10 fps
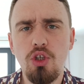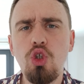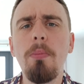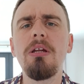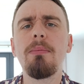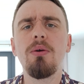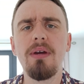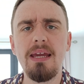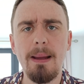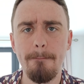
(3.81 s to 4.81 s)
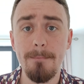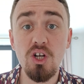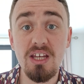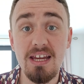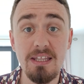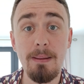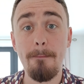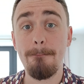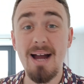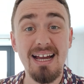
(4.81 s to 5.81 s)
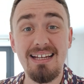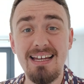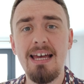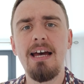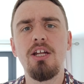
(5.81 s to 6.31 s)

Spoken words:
WWE Money in the Bank